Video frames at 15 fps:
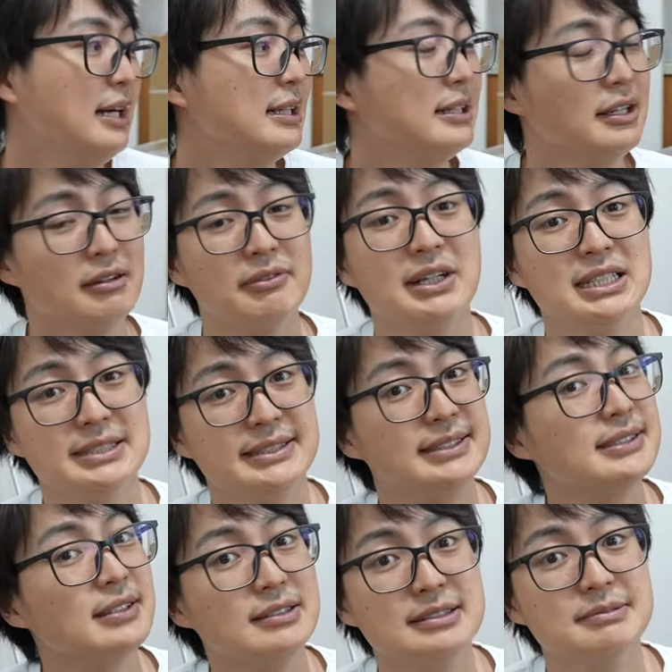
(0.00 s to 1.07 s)
There are
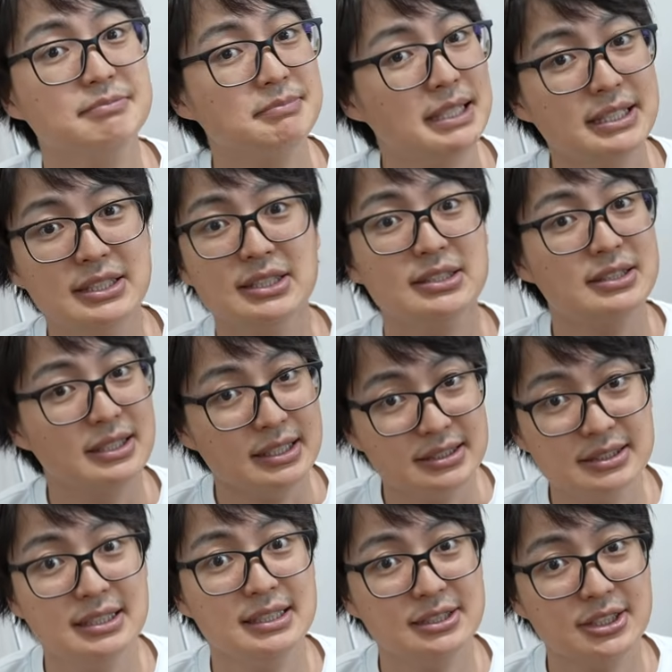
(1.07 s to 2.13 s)
so many
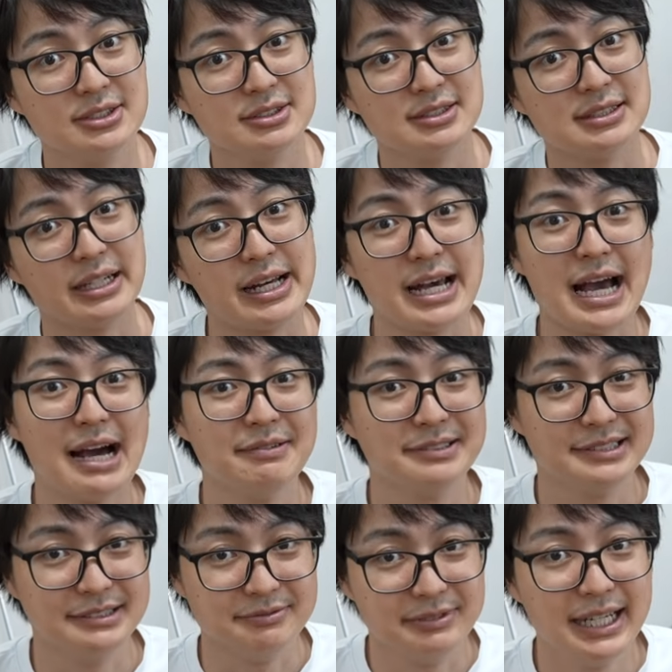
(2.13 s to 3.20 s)
decisions that I have
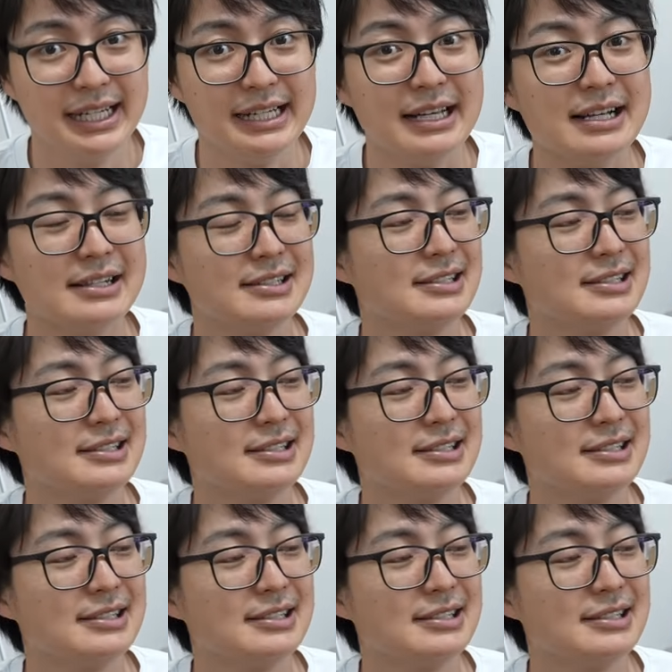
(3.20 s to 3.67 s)
to make.